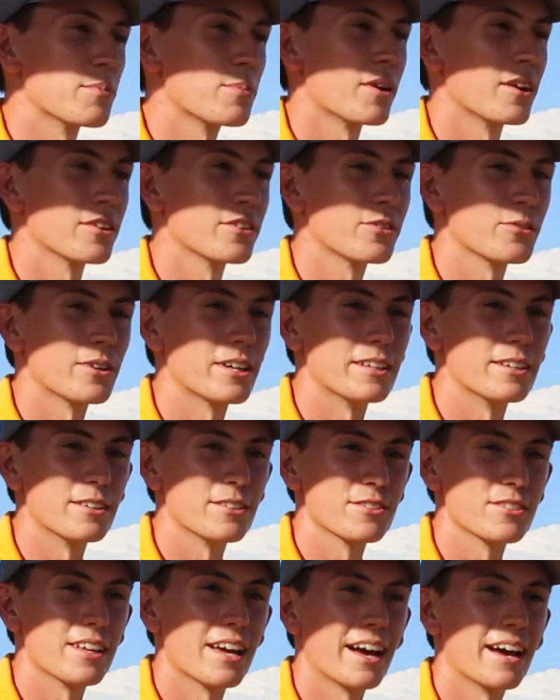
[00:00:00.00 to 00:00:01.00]
Par 3,
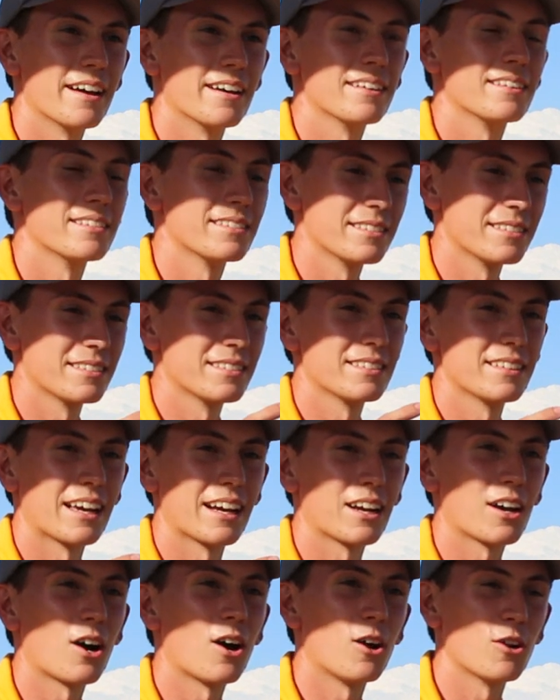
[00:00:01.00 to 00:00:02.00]
there's that
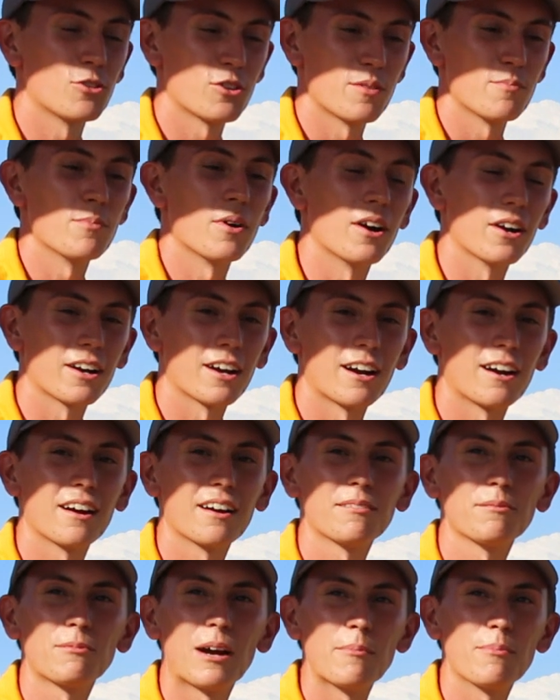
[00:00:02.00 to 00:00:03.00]
cauldron bunker
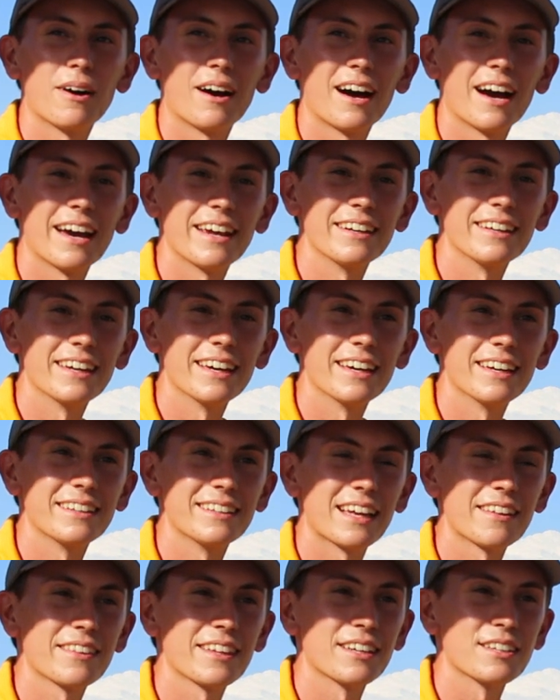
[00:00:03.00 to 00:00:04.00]
right behind it,
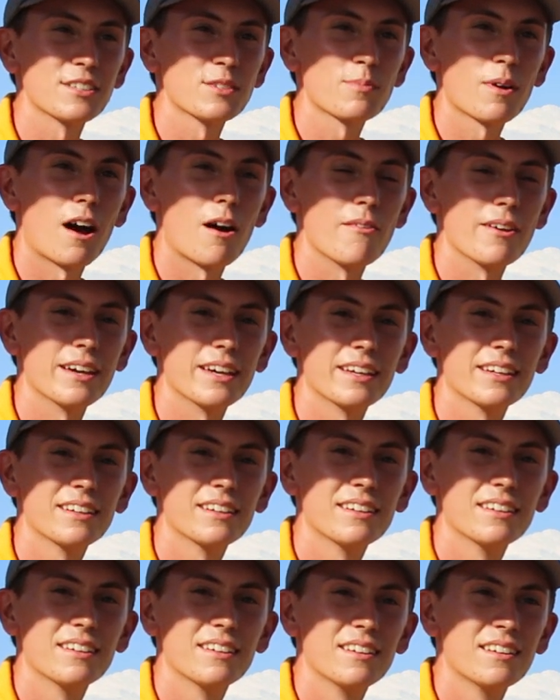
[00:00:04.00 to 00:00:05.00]
and that thing's probably
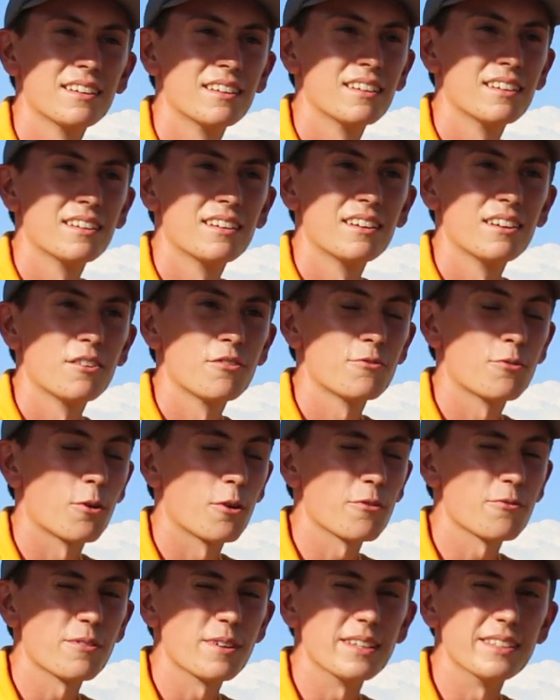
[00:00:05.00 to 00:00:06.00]

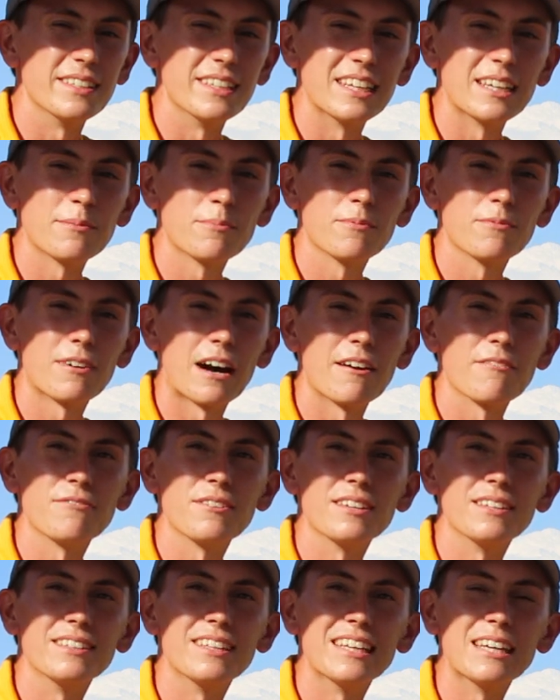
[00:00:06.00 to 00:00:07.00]
4 feet deep, 5
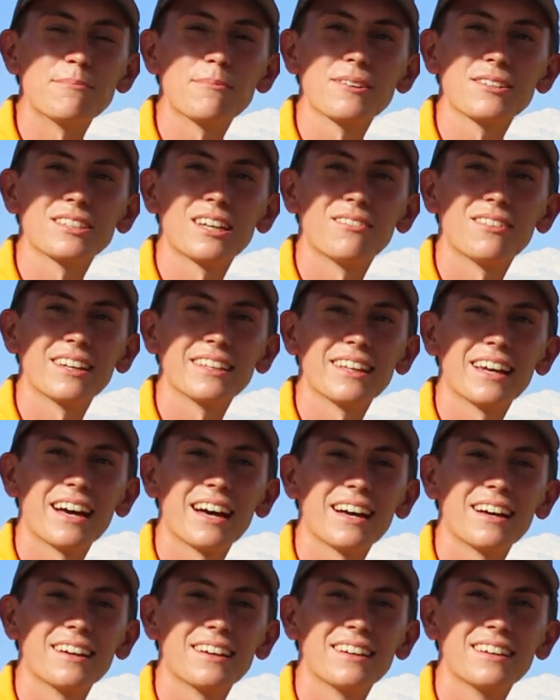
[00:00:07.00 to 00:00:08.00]
feet deep or something like
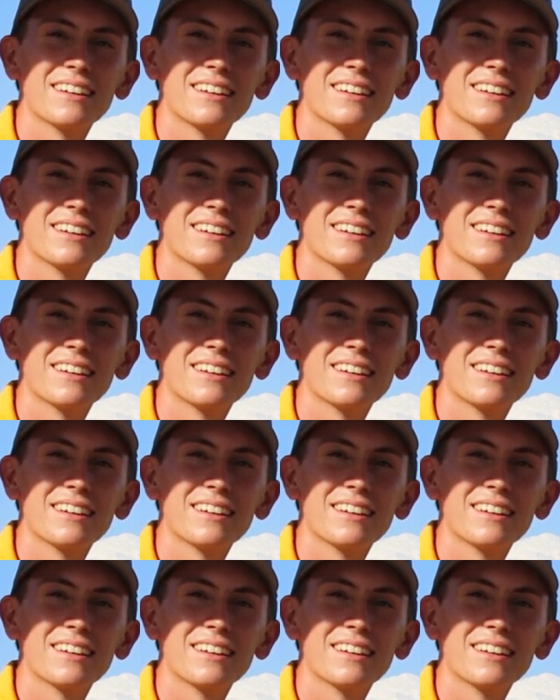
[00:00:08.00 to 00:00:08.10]
that.